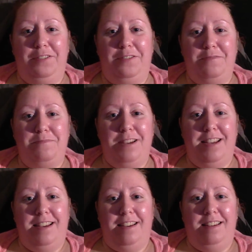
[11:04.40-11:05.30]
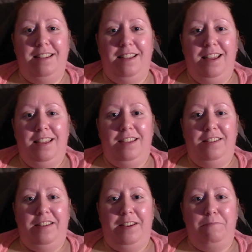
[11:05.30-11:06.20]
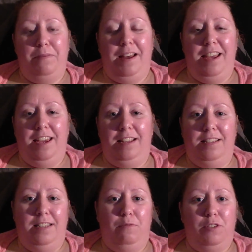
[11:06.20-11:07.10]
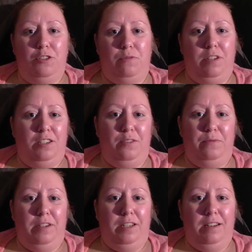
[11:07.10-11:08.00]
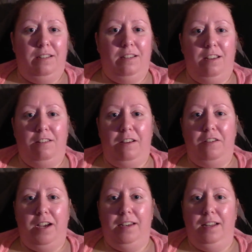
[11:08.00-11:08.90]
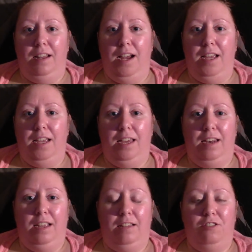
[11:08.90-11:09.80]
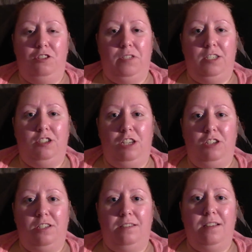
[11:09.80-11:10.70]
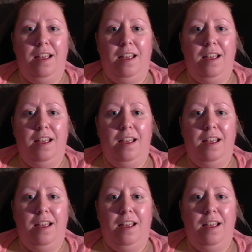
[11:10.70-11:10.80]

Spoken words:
them and you hit play and see which one you would, kind of like, and it gives you suggestions.